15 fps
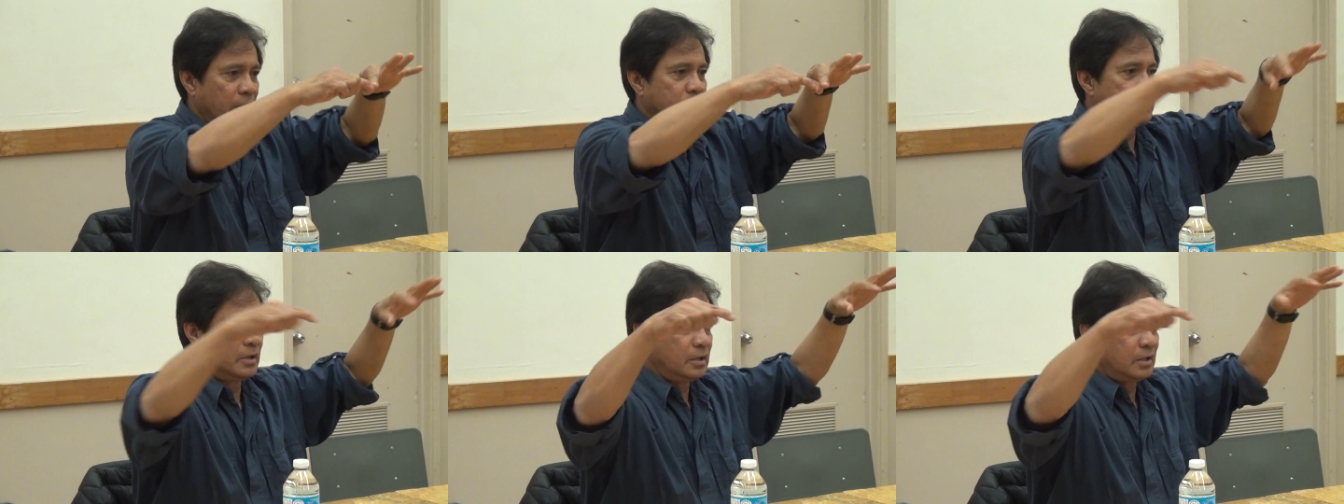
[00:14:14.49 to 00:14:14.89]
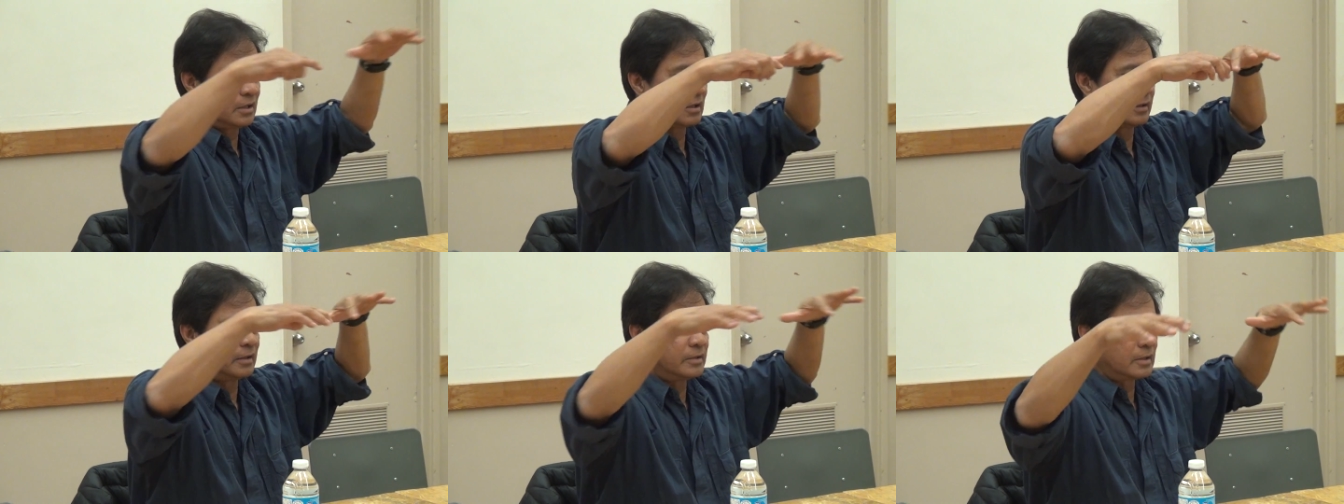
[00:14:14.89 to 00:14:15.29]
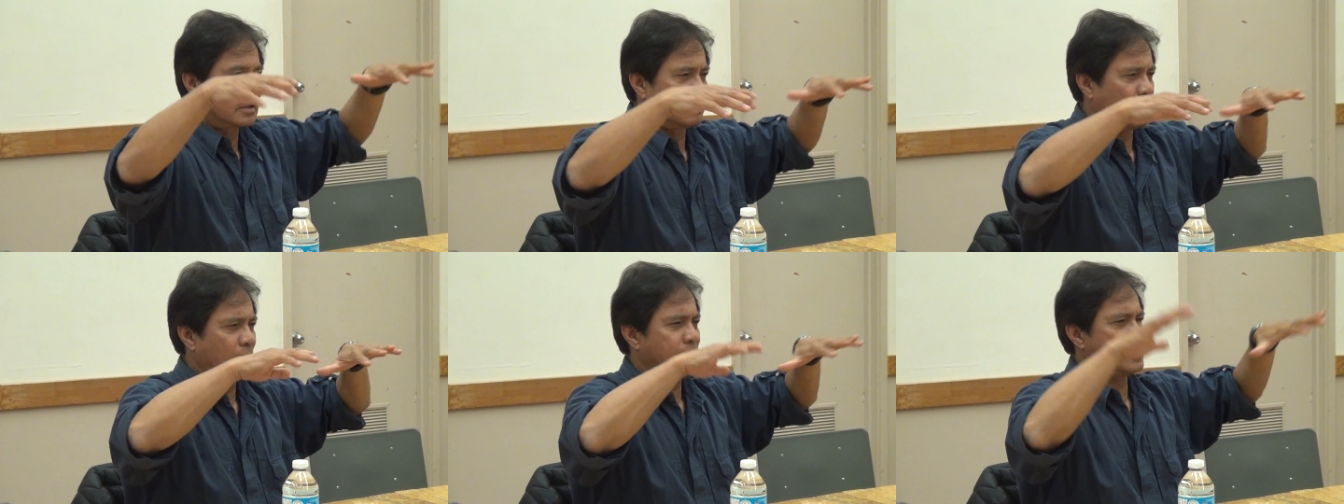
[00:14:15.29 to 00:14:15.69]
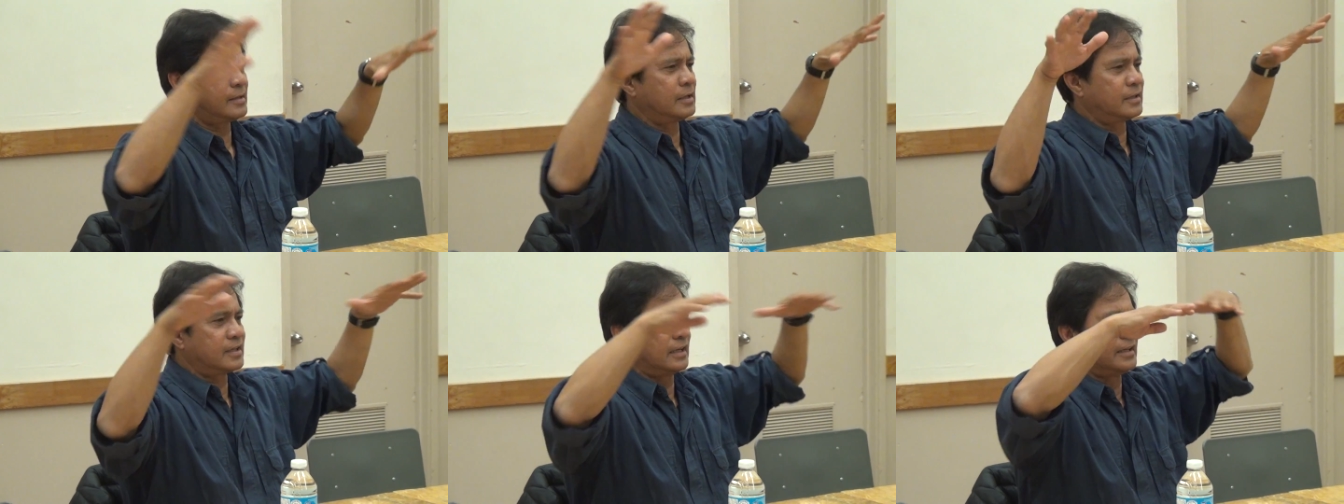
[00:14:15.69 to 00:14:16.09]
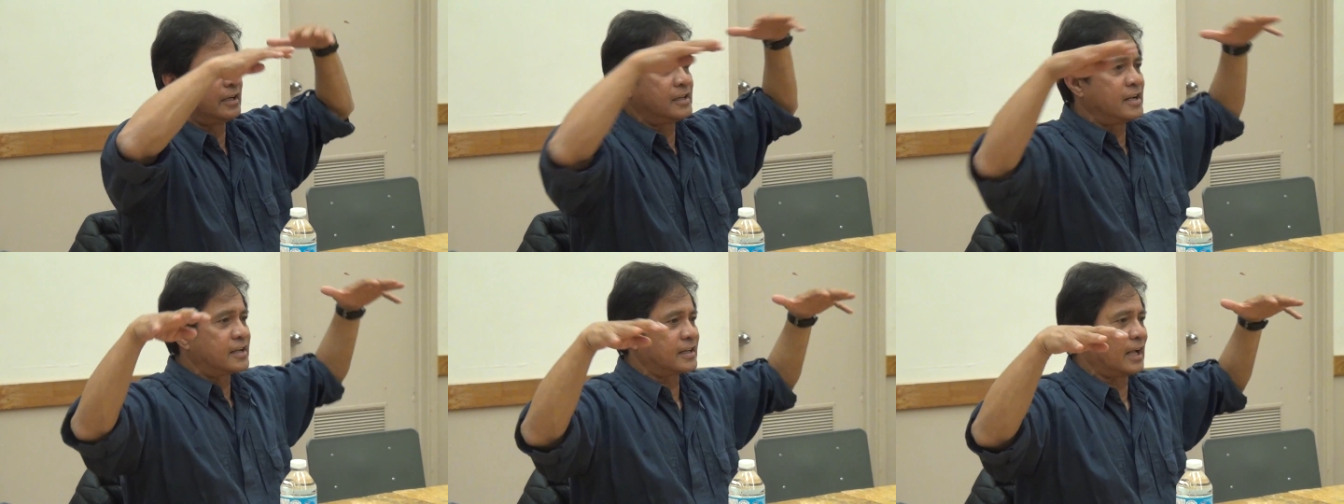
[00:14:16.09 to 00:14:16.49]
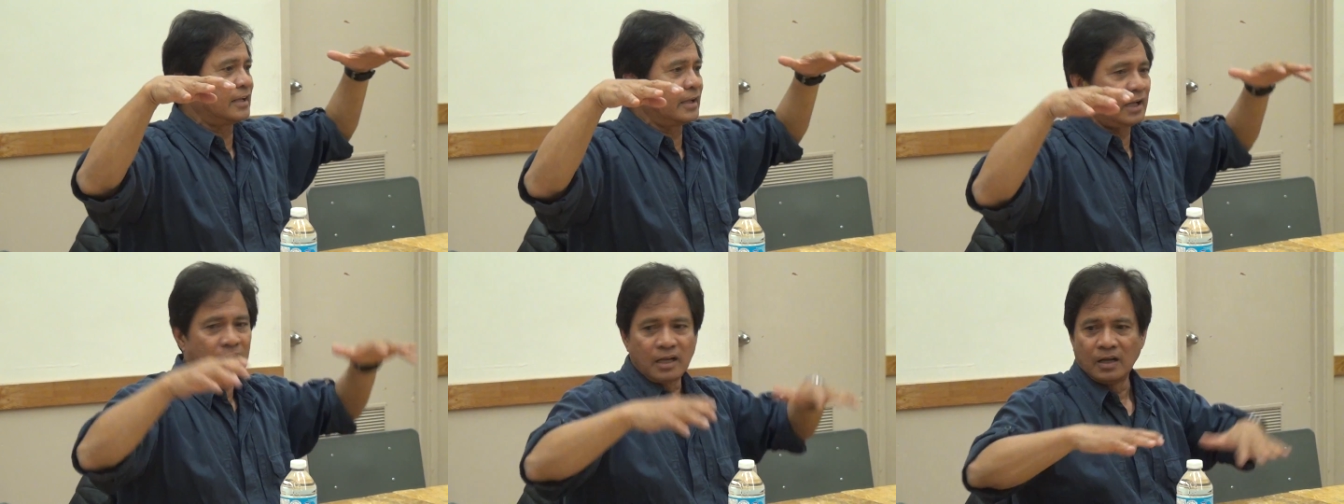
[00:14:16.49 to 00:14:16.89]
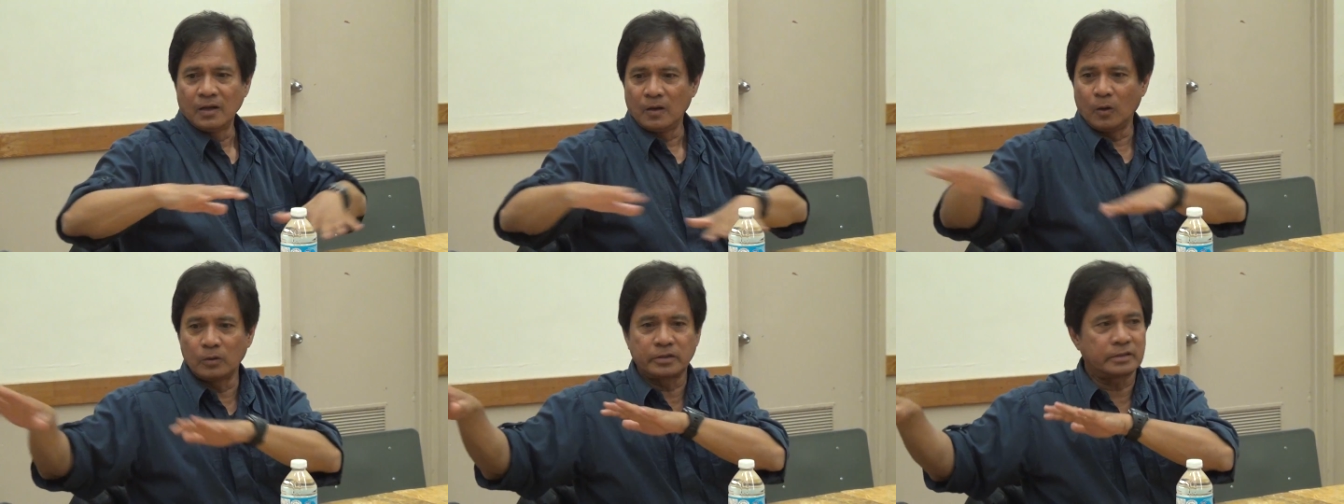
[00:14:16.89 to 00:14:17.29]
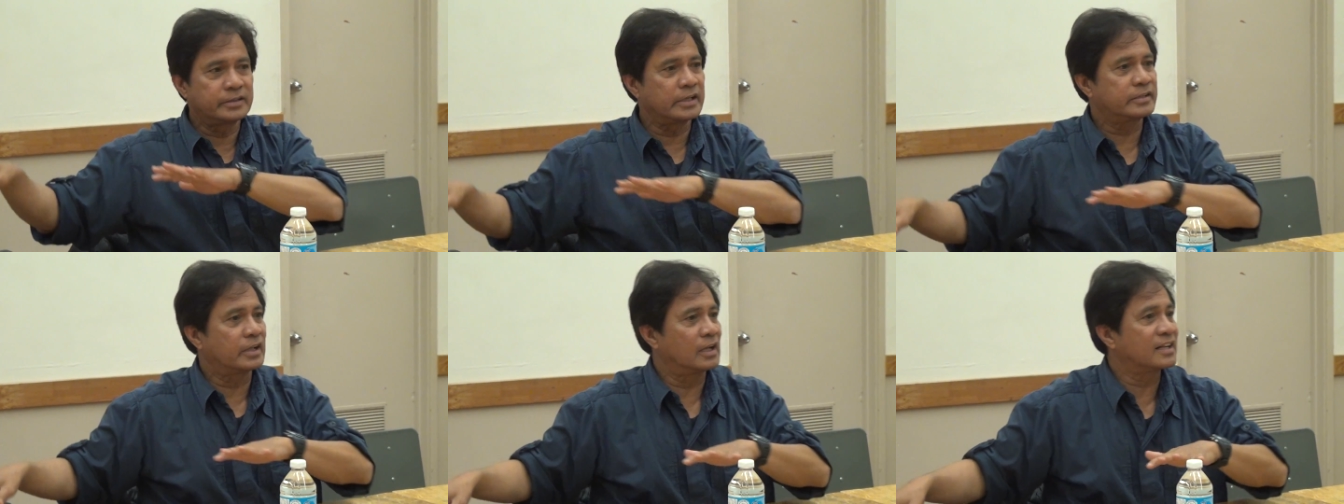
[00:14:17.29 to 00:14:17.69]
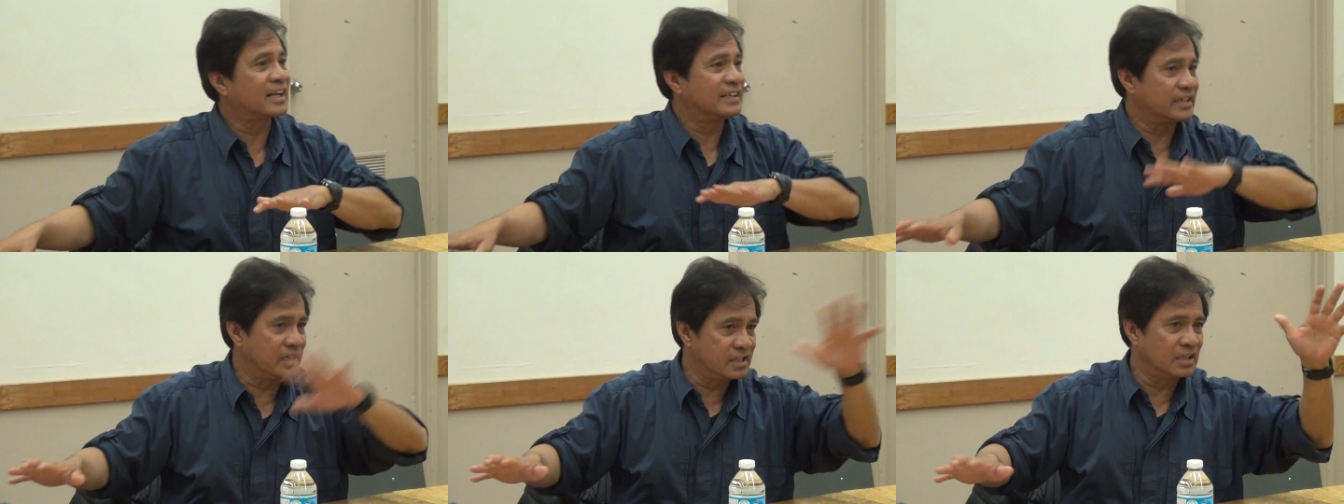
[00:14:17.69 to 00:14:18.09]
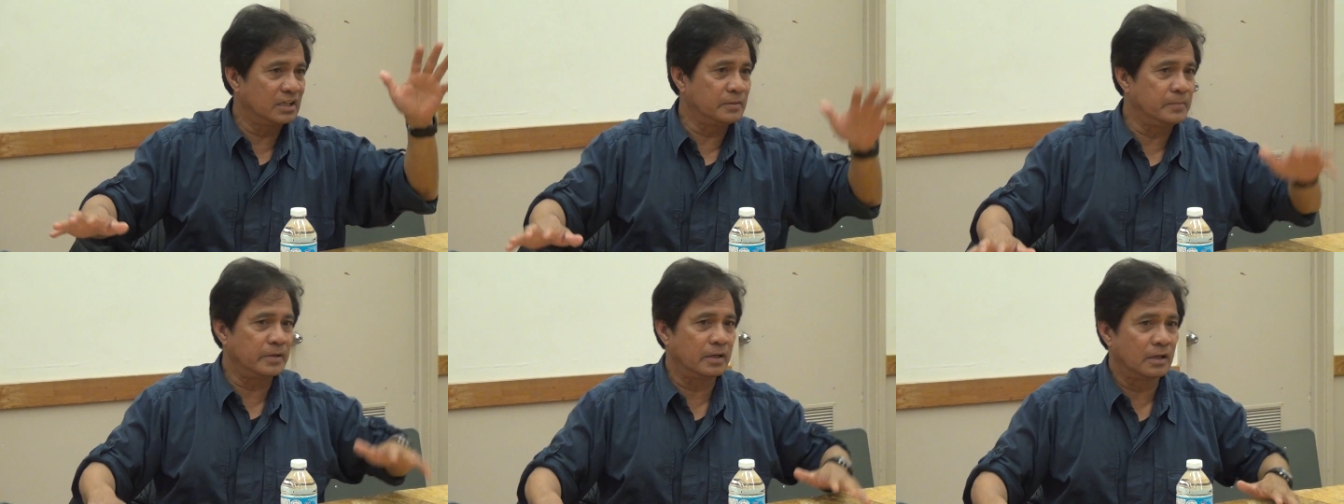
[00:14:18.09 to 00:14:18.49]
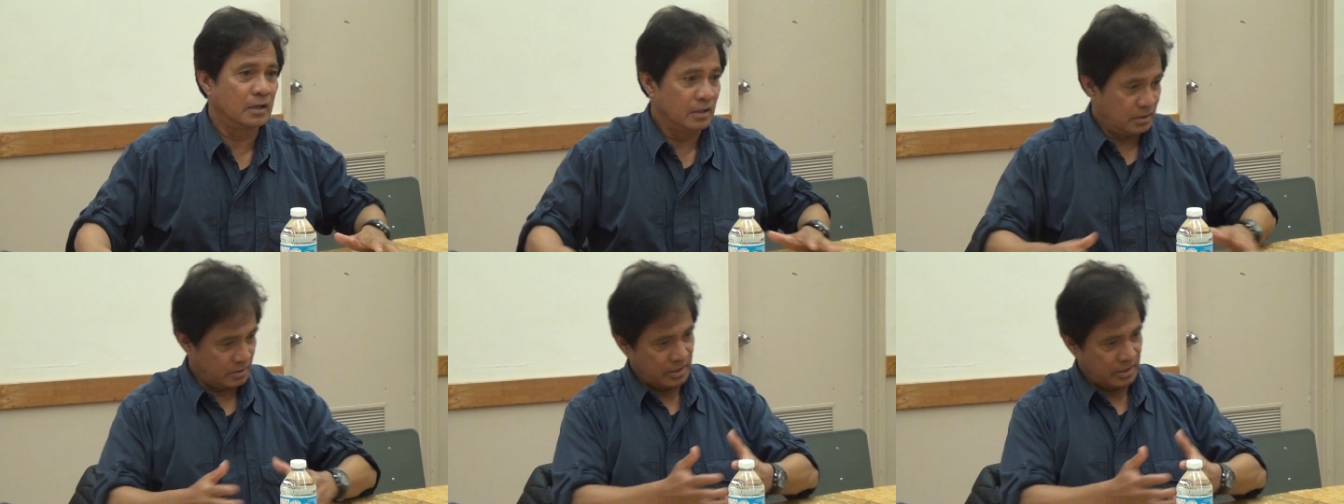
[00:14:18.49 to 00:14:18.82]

You need a strategic. Once there's an understanding, all the details can easily be.